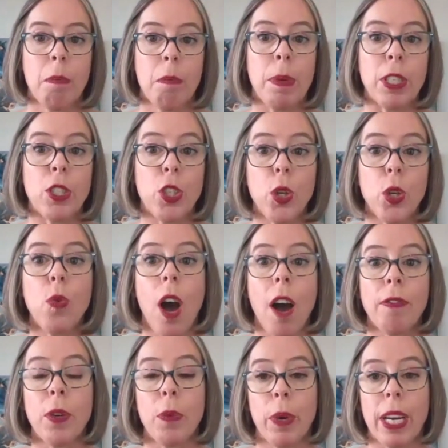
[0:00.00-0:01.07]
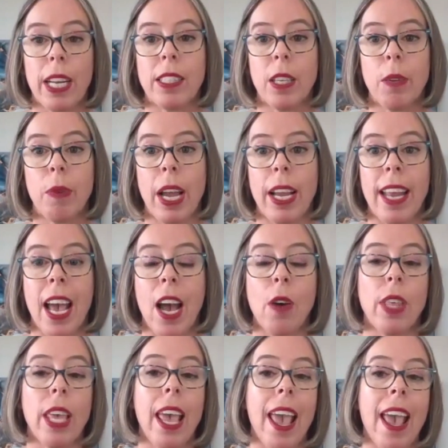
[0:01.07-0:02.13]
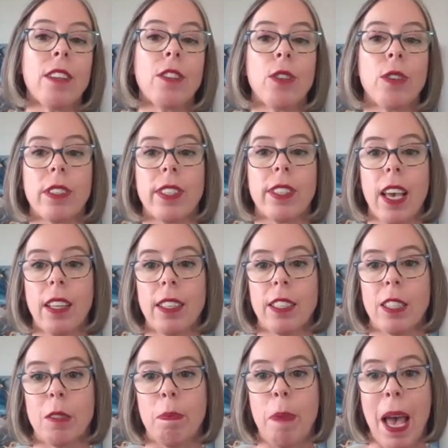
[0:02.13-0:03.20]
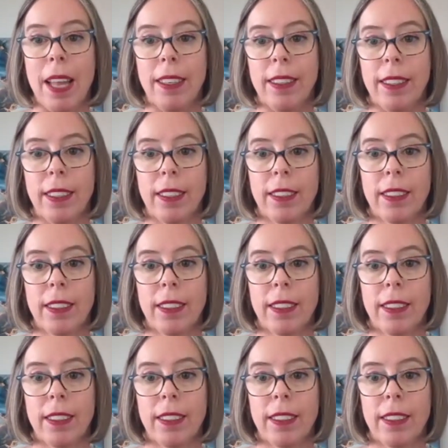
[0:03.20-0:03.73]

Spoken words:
But too often what I see right now, the answer to scale is spend.